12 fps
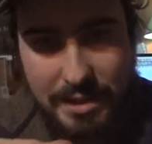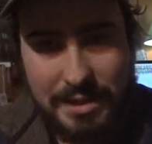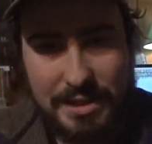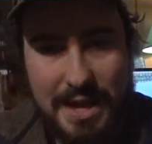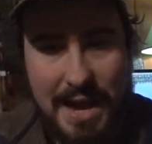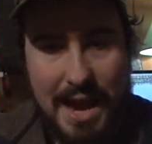
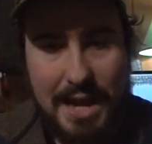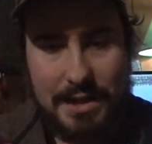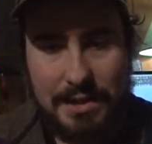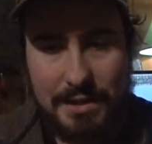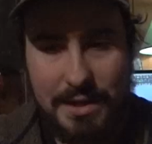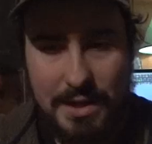
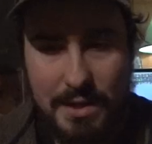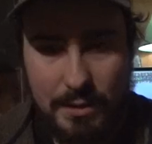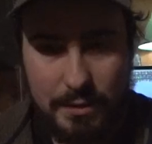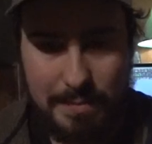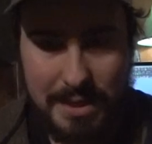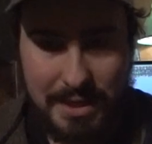intact,
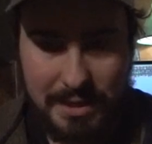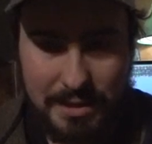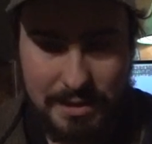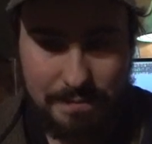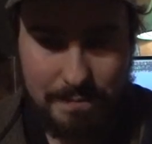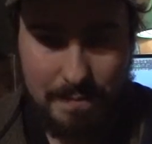which
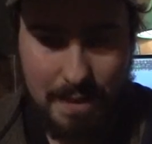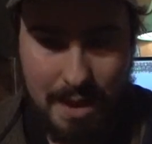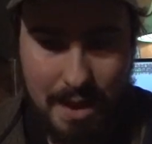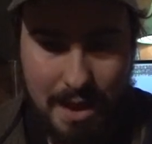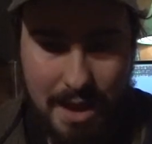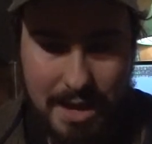means
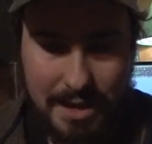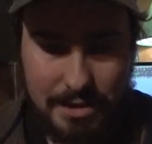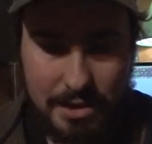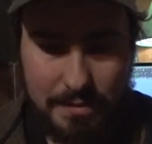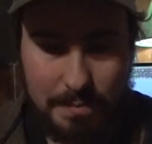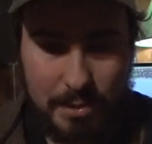I can
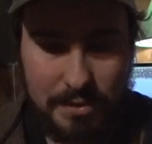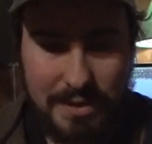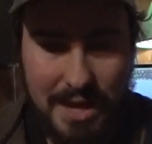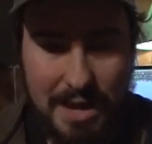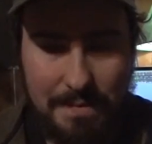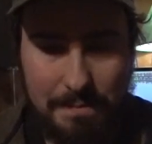just put
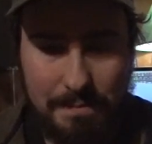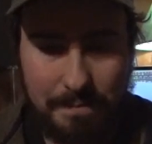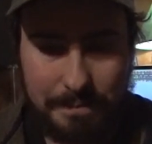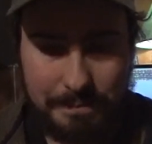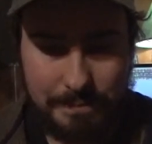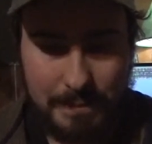that
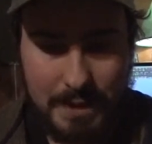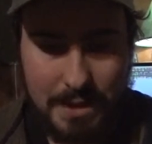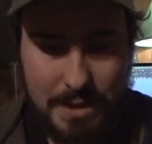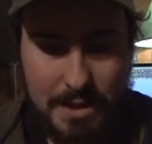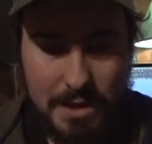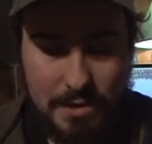
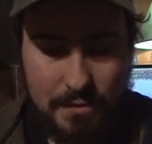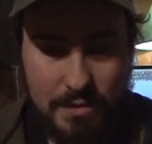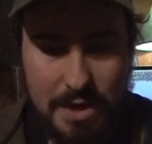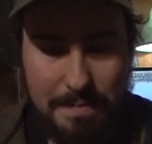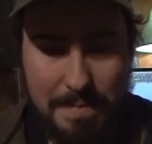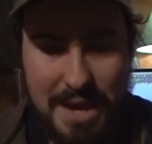
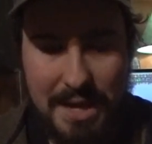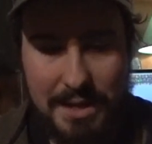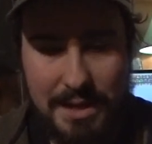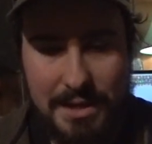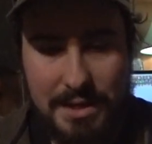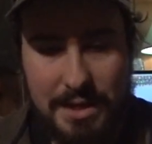right back
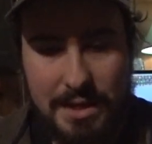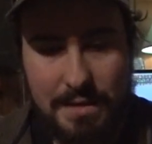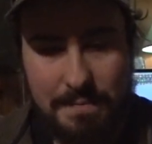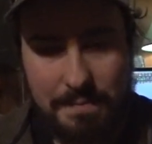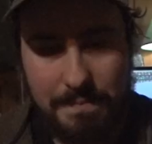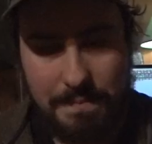in
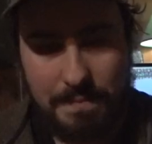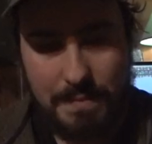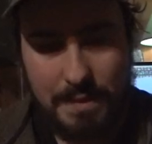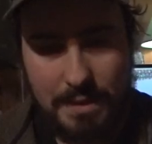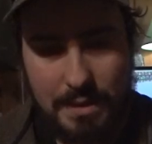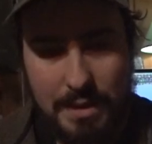here.
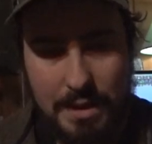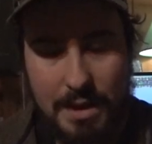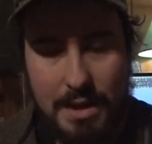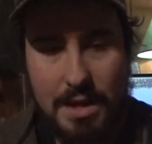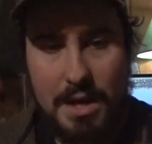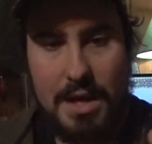
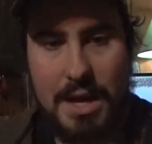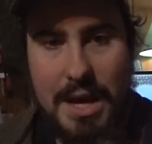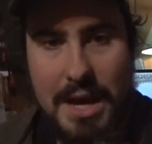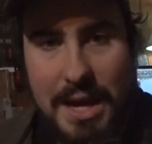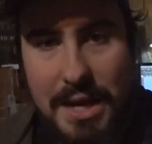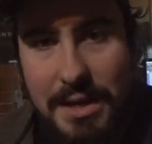
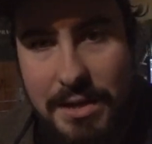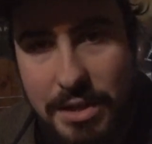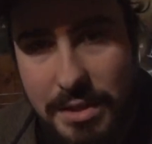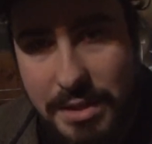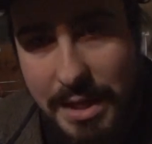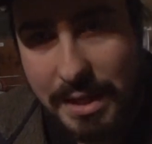And
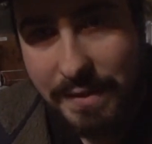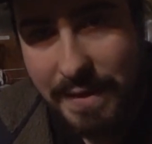just like